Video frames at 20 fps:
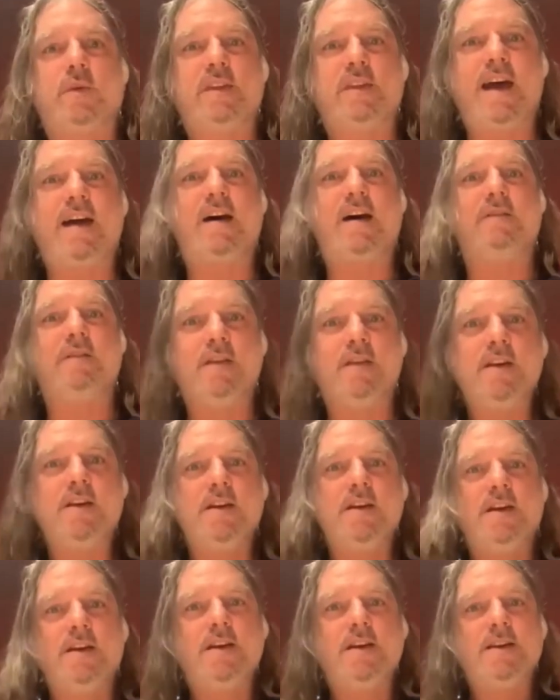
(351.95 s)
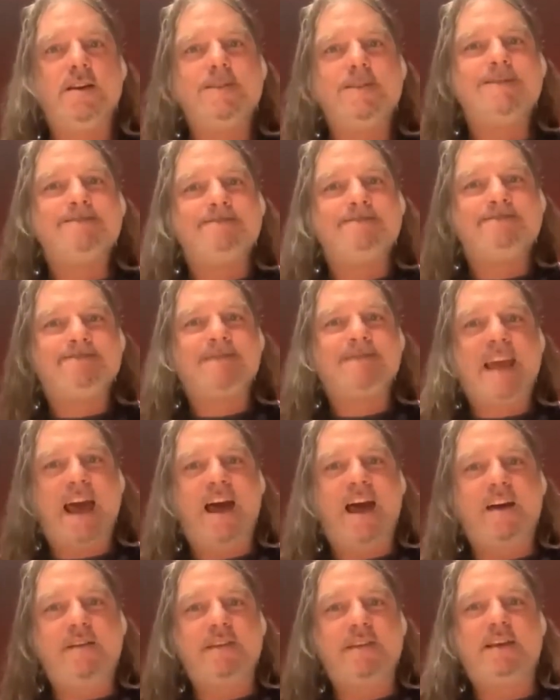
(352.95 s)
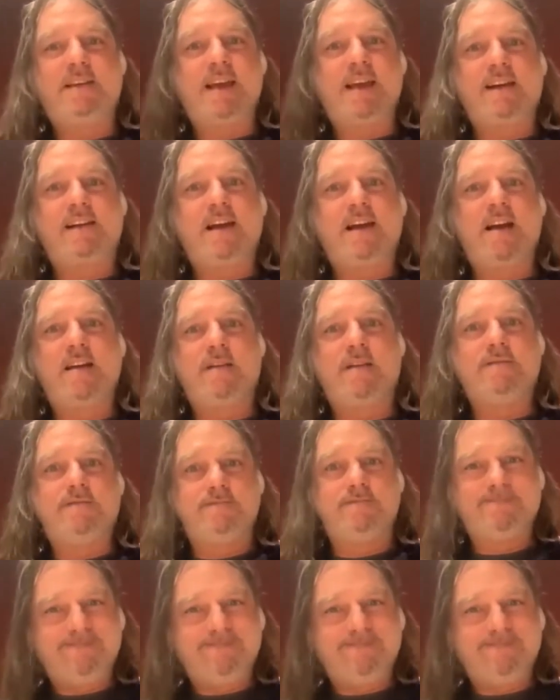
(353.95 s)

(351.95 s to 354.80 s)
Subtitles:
without having that kind of